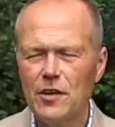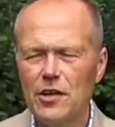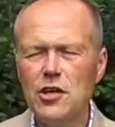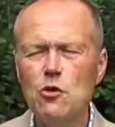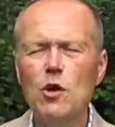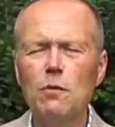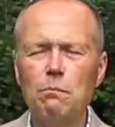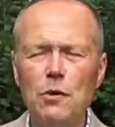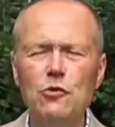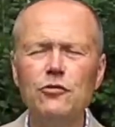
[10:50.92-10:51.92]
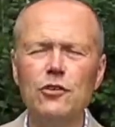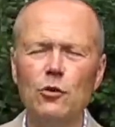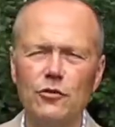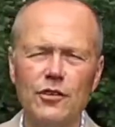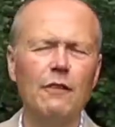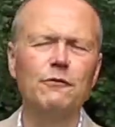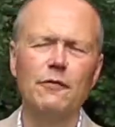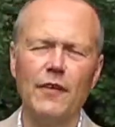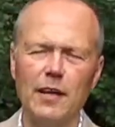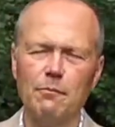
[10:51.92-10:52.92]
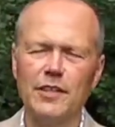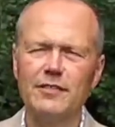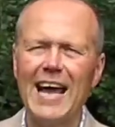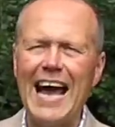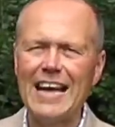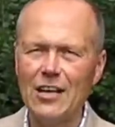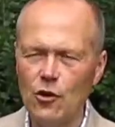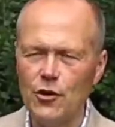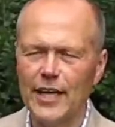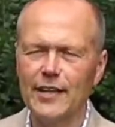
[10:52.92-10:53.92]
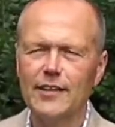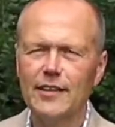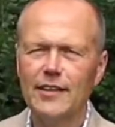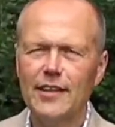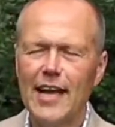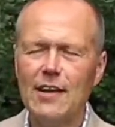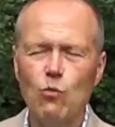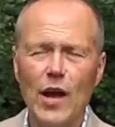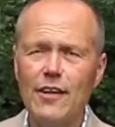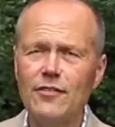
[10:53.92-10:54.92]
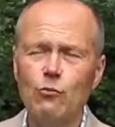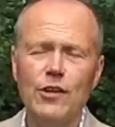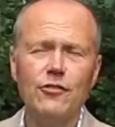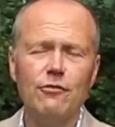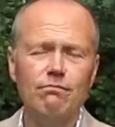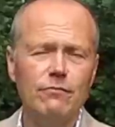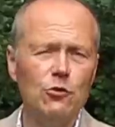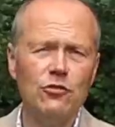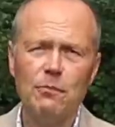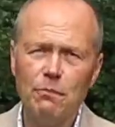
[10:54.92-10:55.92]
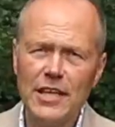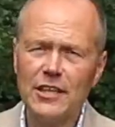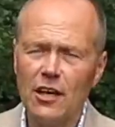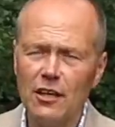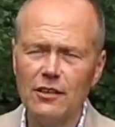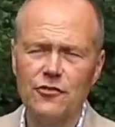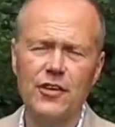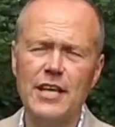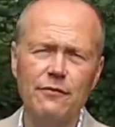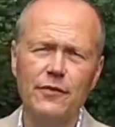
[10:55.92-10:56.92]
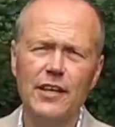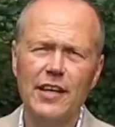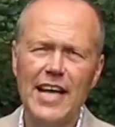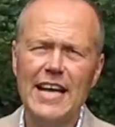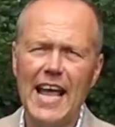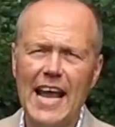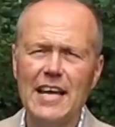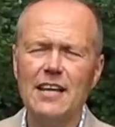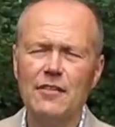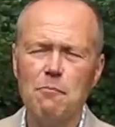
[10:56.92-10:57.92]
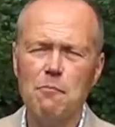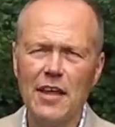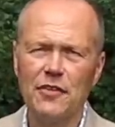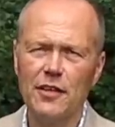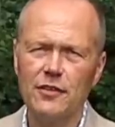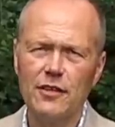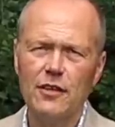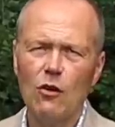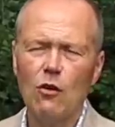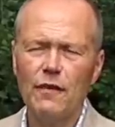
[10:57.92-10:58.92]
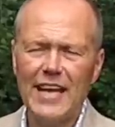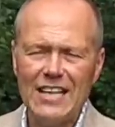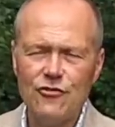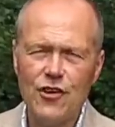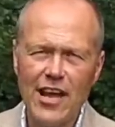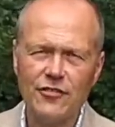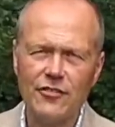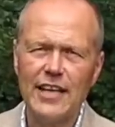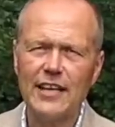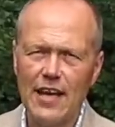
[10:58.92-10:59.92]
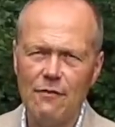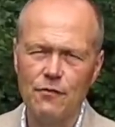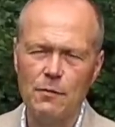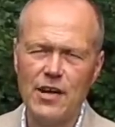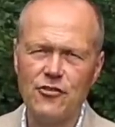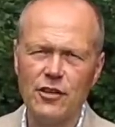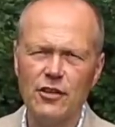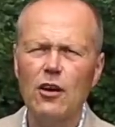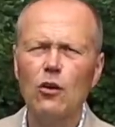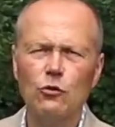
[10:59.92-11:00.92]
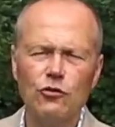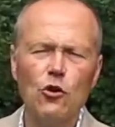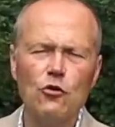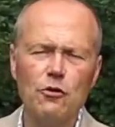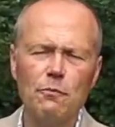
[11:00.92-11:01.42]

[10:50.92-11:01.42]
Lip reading: you will boost your self-development and learning in ways which you simply can't achieve in any other method of ingesting information on social